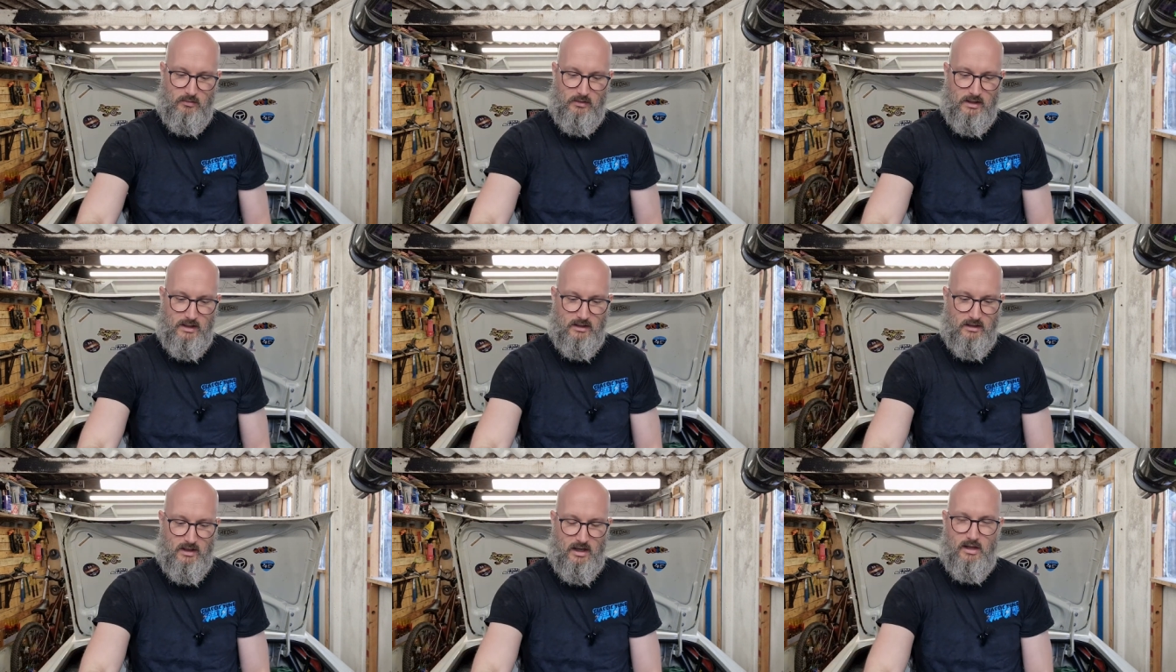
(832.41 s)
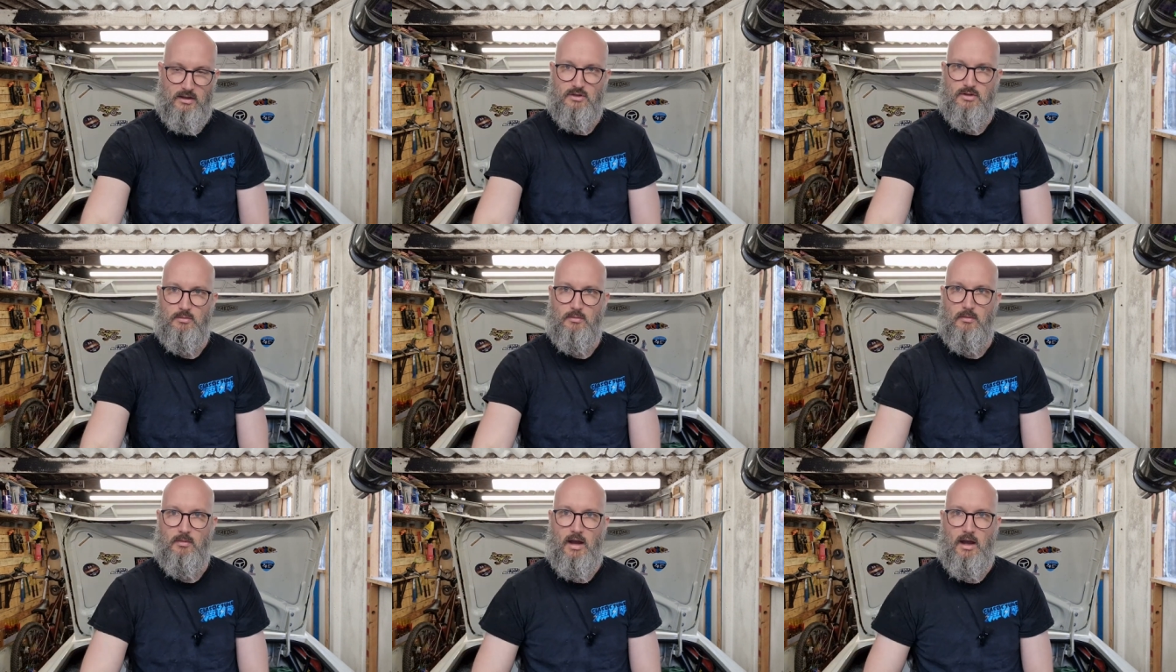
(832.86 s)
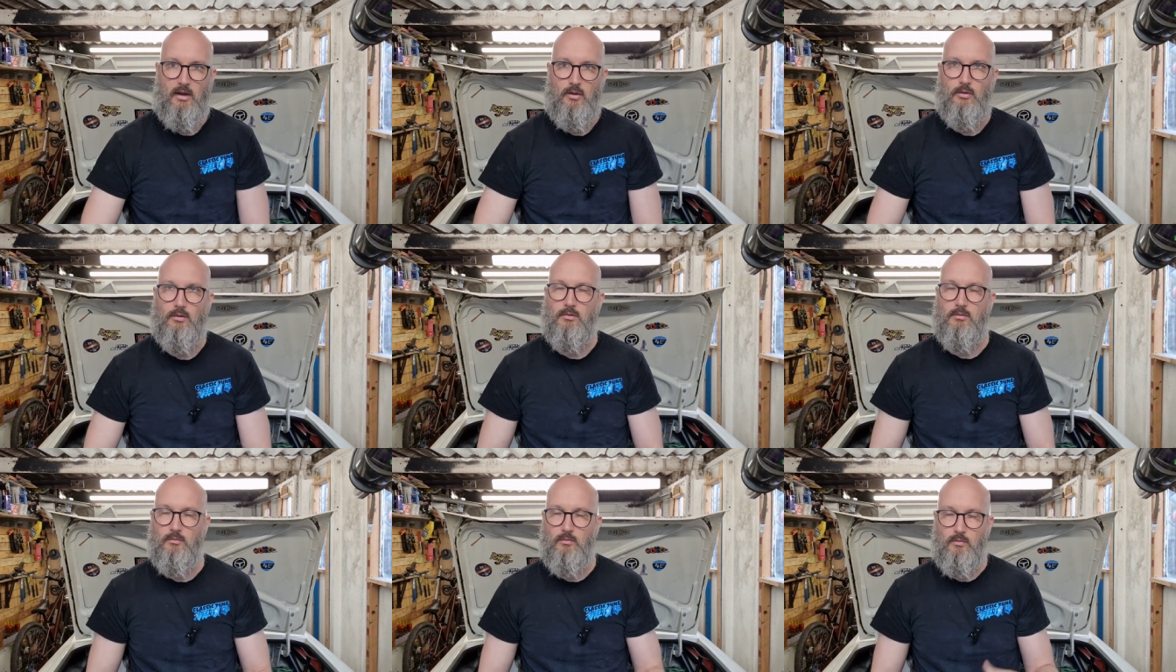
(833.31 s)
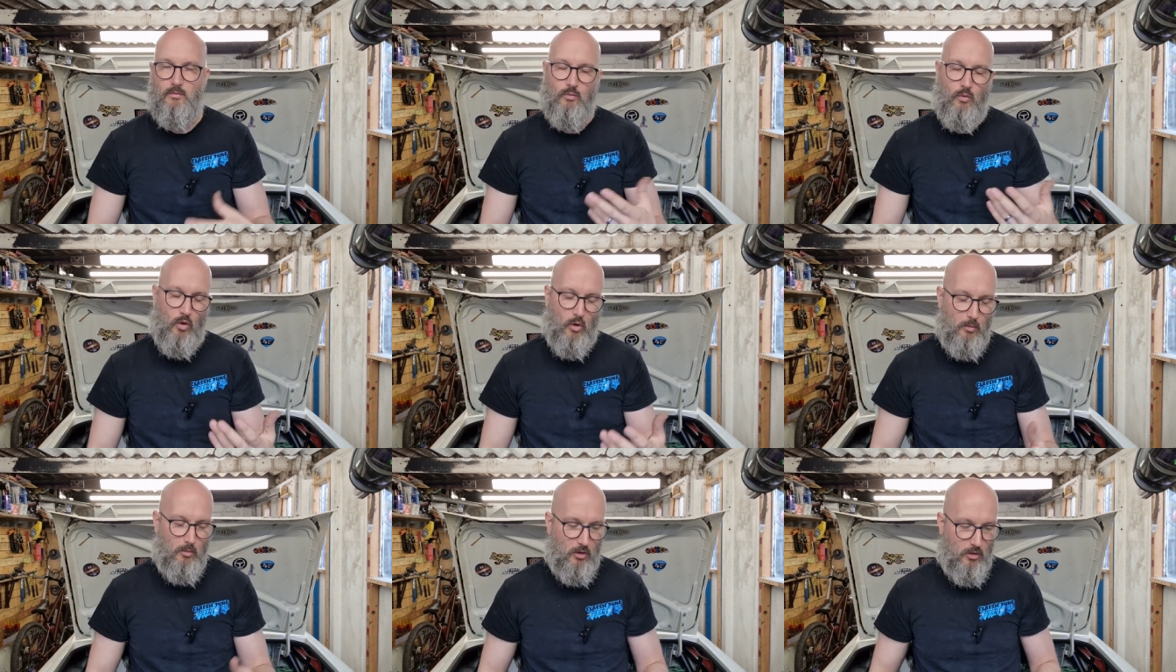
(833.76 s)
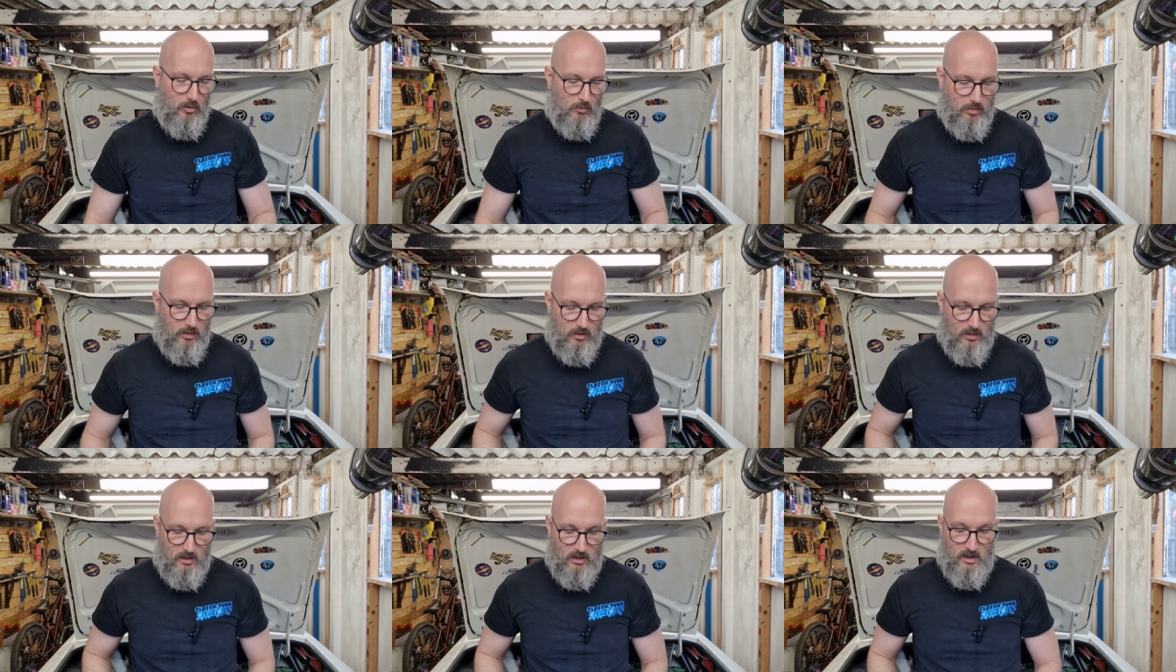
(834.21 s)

lean the engine out and warm up.